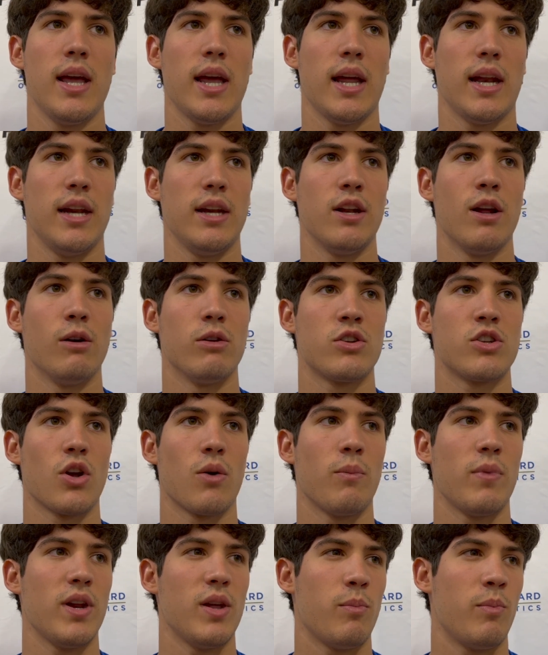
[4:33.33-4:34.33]
he knows so
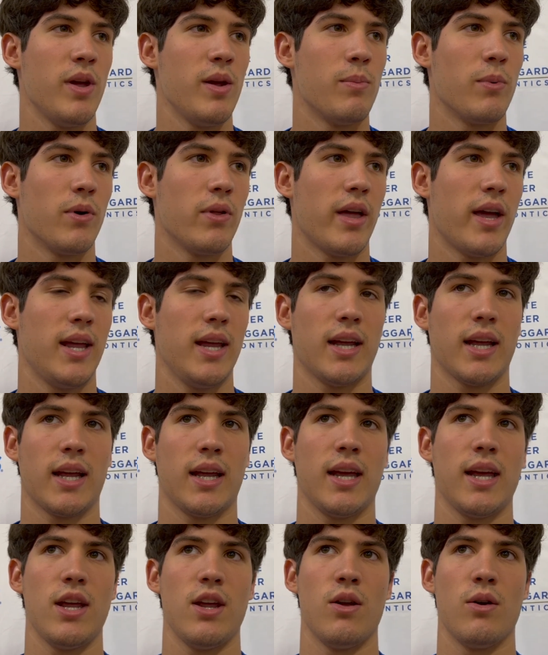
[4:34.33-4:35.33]
many people that he can
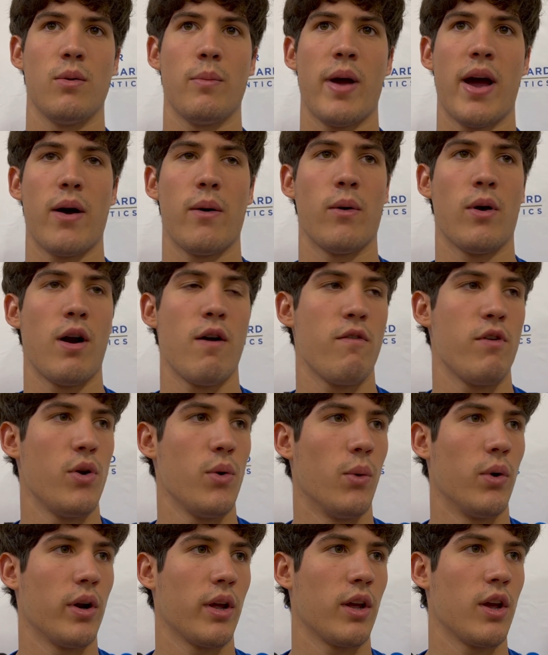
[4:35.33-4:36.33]
get you about wherever you
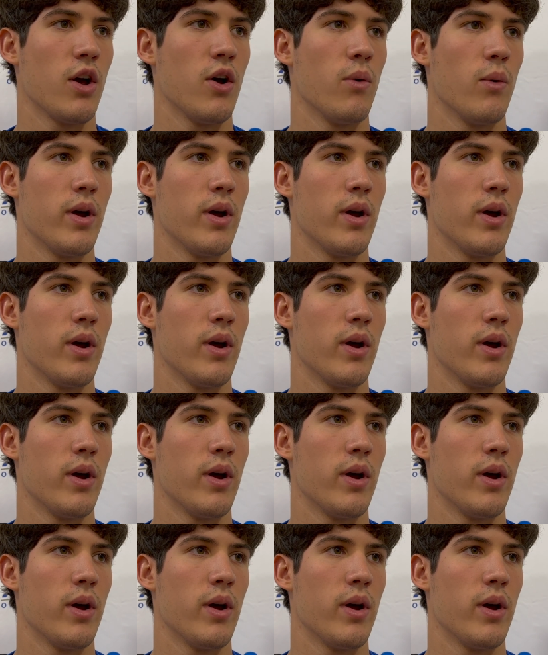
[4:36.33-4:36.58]
want to go,